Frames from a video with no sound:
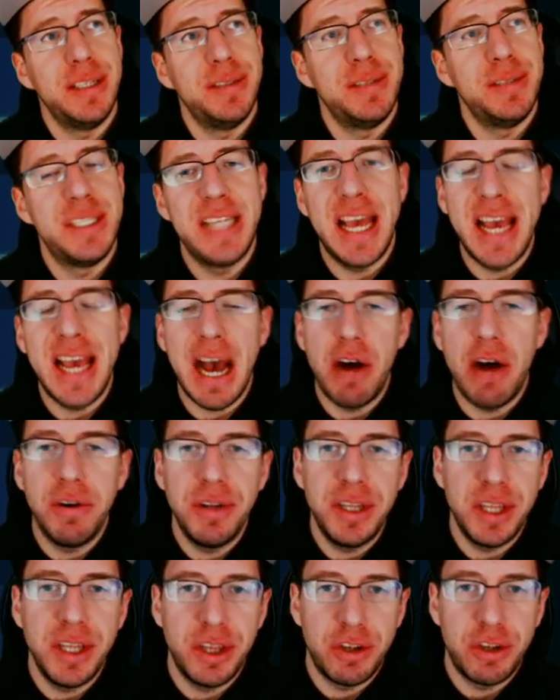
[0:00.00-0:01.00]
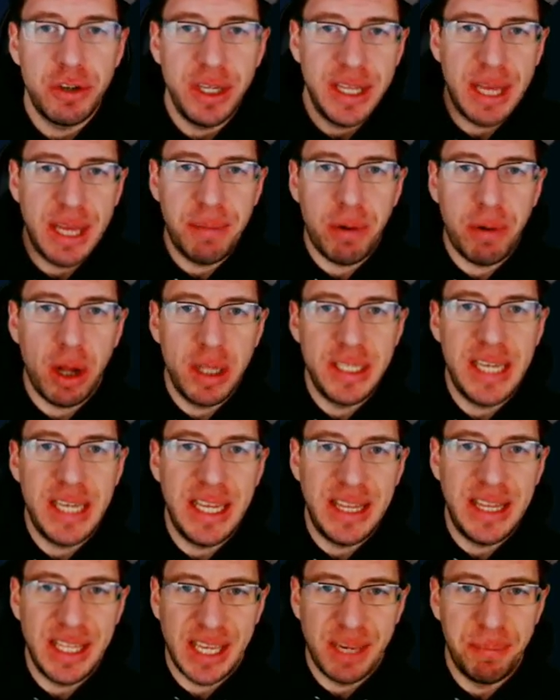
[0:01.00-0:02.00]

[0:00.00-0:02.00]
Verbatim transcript: say out of the three, they probably take the